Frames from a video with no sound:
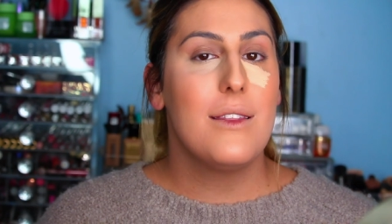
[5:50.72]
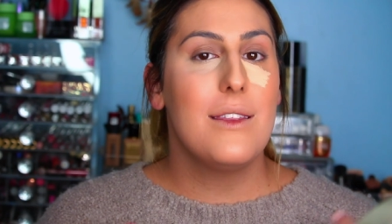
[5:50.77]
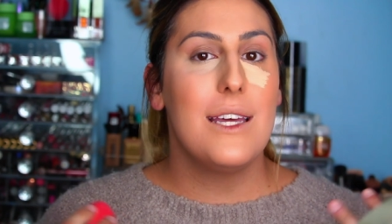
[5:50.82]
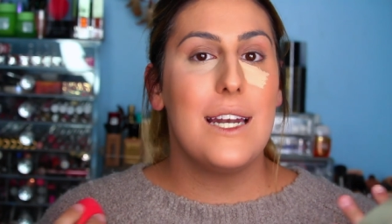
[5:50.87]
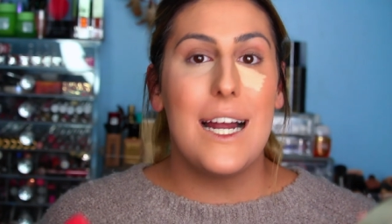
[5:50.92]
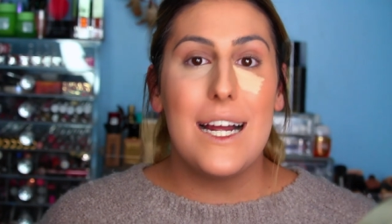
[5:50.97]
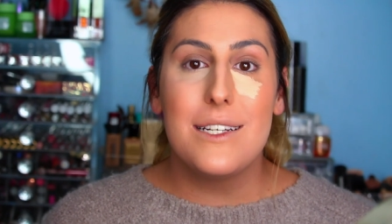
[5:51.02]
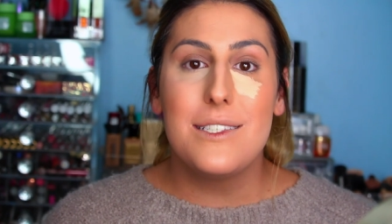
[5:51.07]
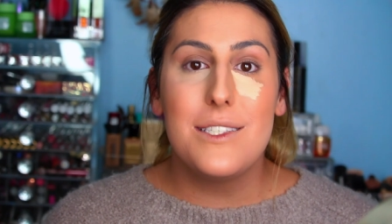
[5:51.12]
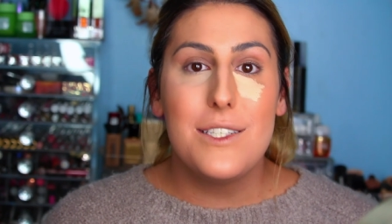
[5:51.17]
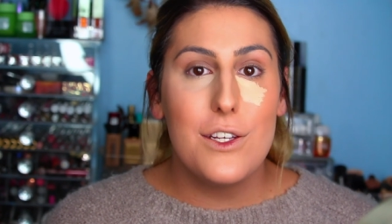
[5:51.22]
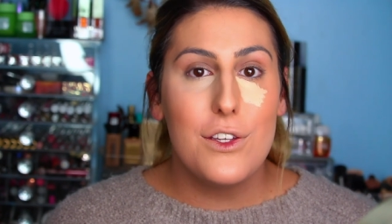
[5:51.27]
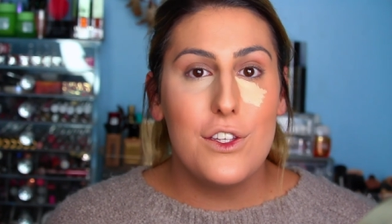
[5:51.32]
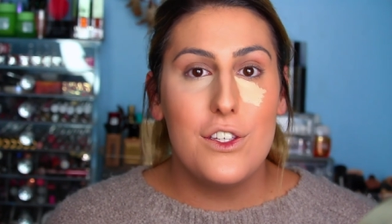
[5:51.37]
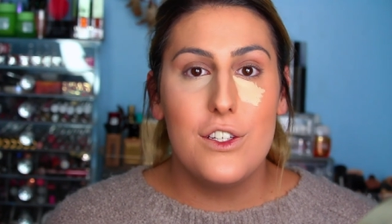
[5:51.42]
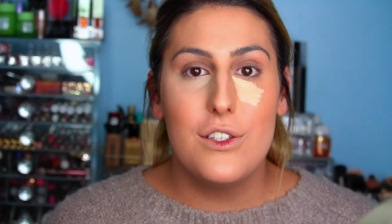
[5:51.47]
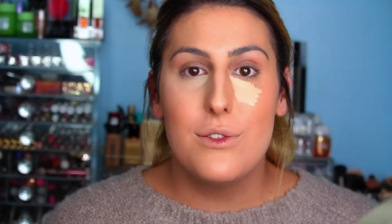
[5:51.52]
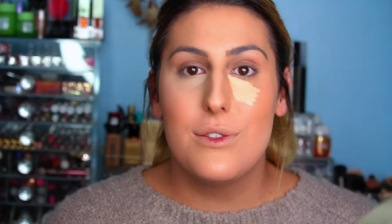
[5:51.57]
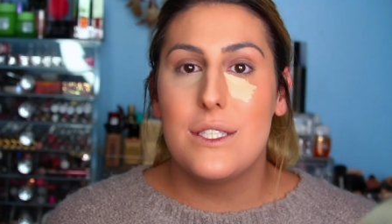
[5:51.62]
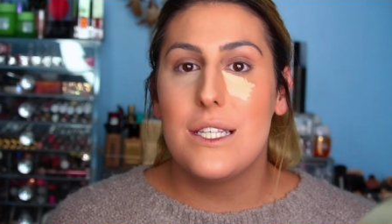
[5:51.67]
that I still
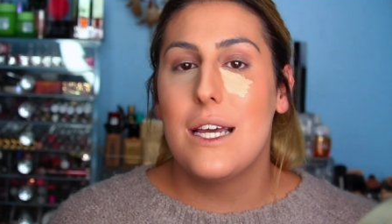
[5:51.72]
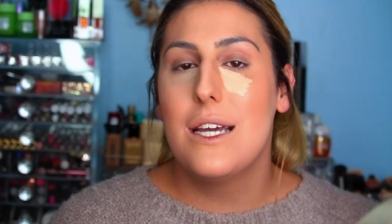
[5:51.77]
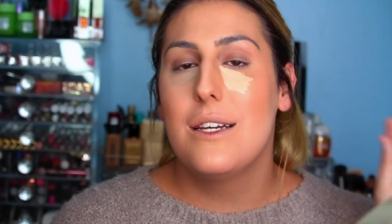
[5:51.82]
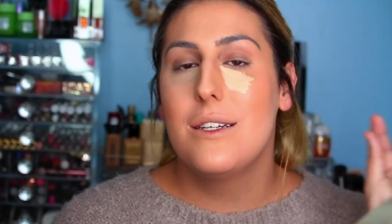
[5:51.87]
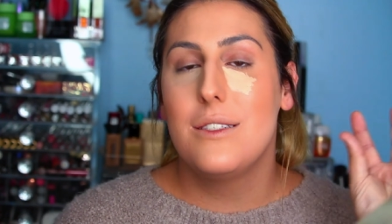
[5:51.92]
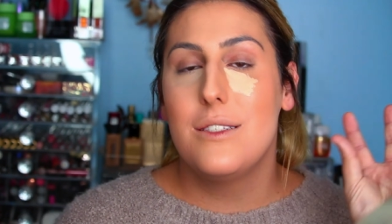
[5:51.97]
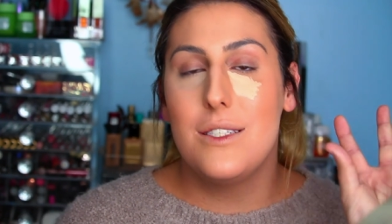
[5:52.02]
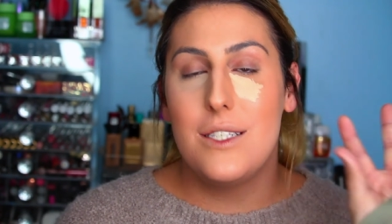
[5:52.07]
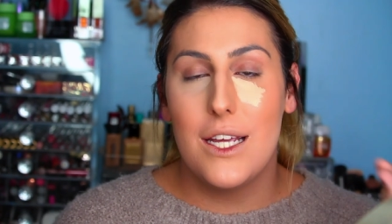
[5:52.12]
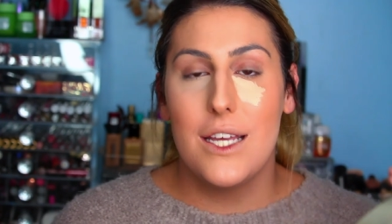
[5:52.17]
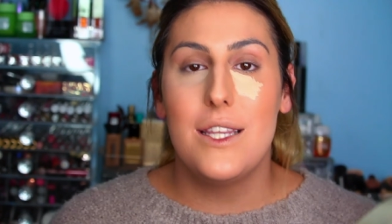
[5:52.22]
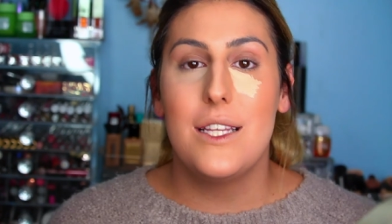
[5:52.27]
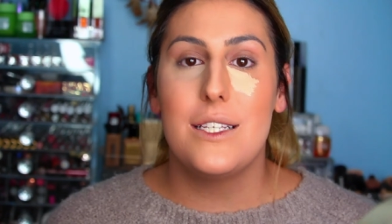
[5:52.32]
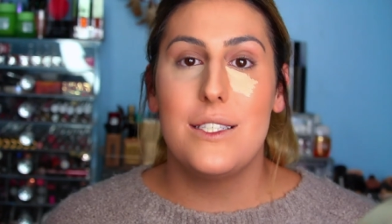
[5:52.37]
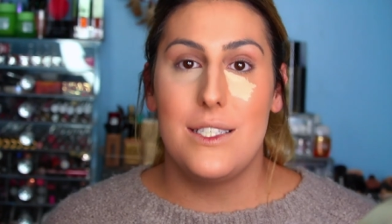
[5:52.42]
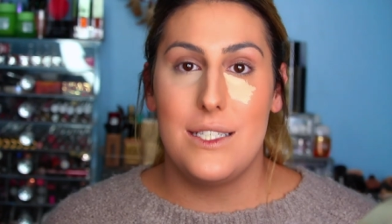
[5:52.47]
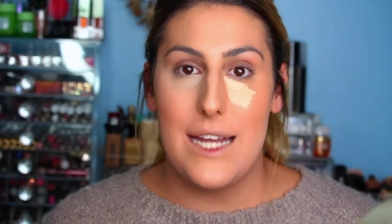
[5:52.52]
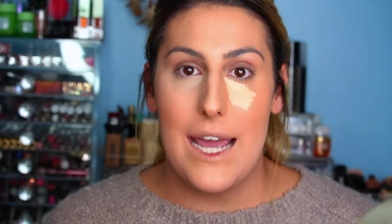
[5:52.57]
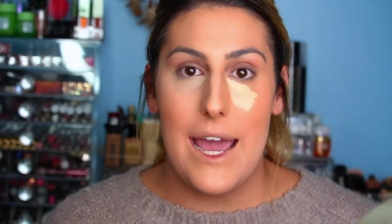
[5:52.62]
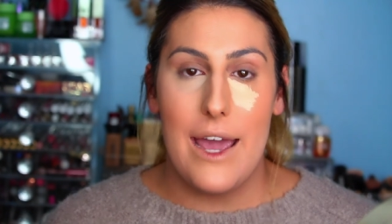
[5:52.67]
use to
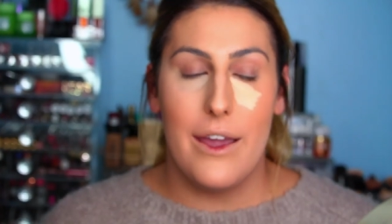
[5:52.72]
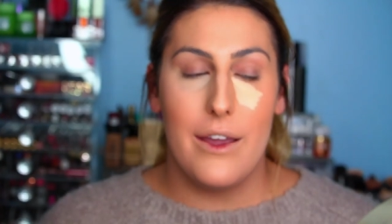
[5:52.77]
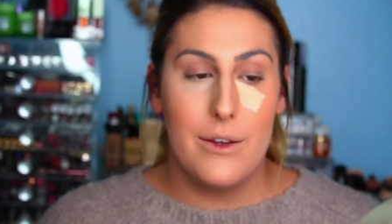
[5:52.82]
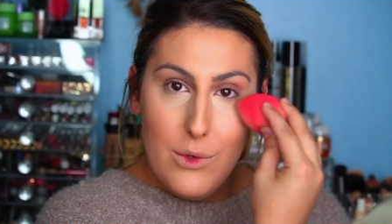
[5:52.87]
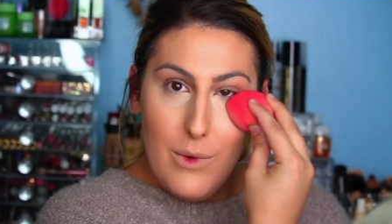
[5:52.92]
this day.